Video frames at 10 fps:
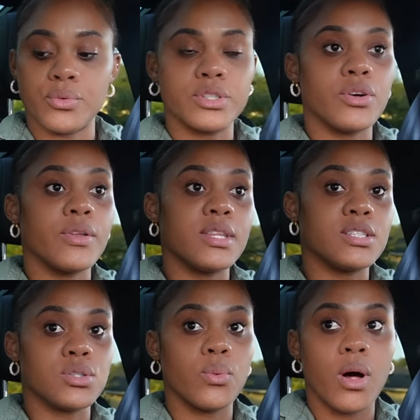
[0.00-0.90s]
to return
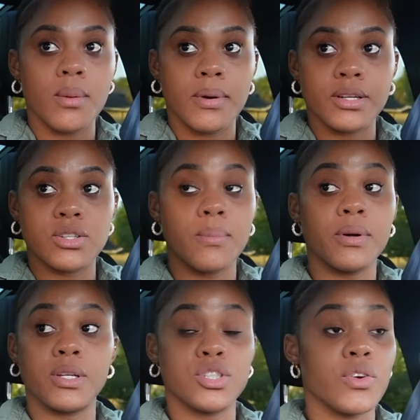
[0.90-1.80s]
this to Walmart so I'm
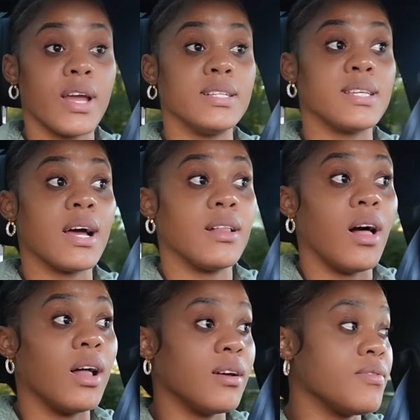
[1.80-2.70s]
gonna try and tackle
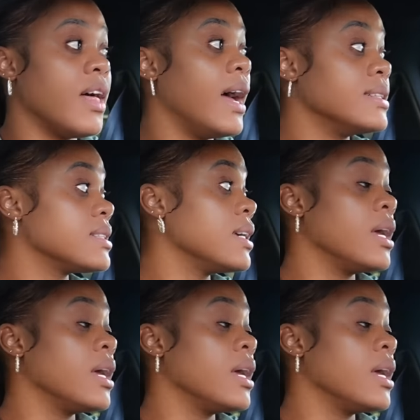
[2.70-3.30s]
all of that